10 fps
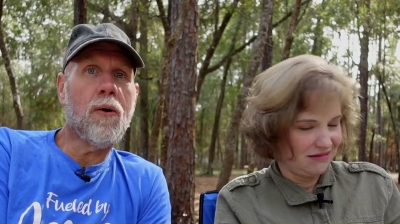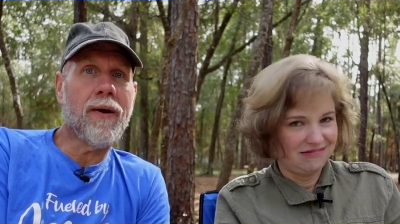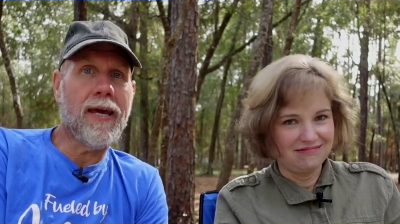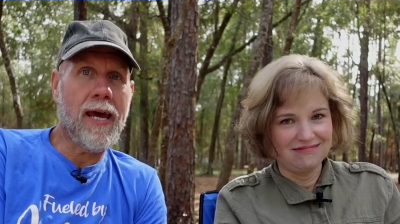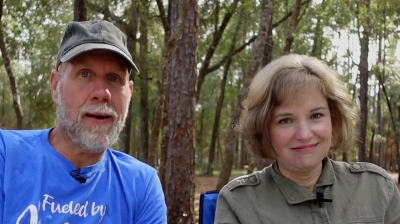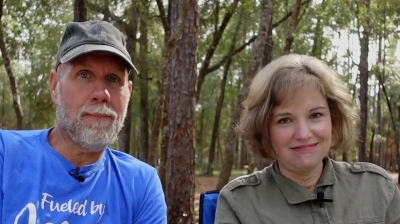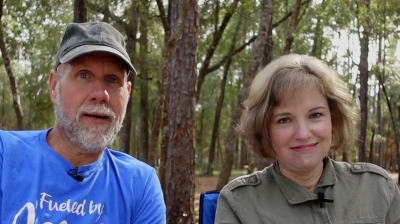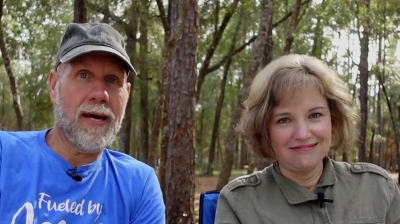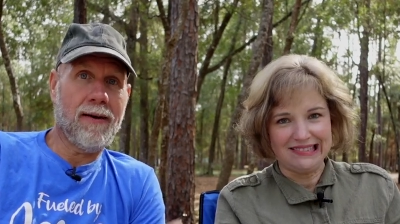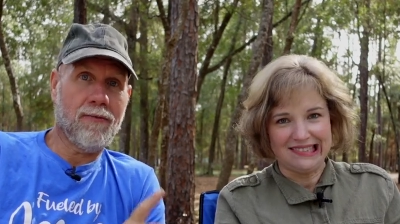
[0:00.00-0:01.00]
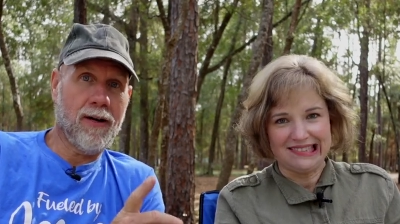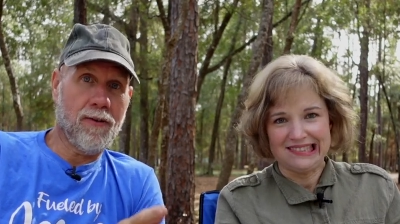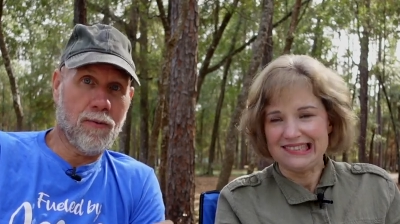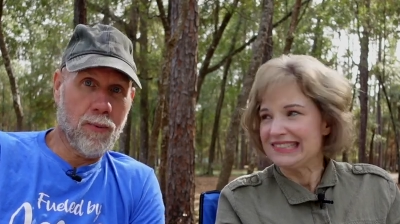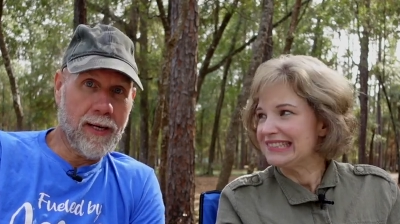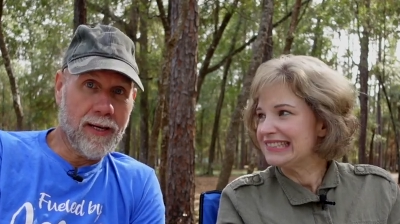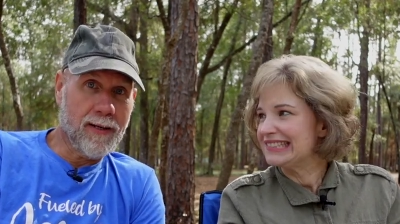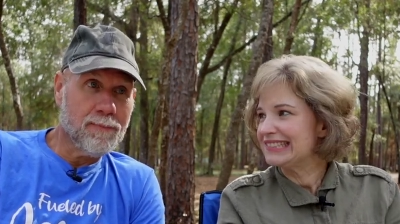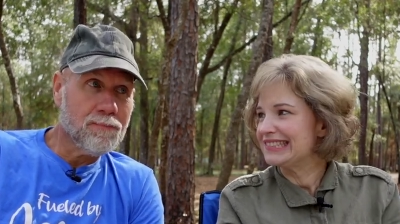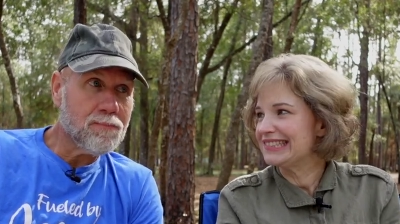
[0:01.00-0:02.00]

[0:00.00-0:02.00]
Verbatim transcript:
Speaker 1: going camping every other week.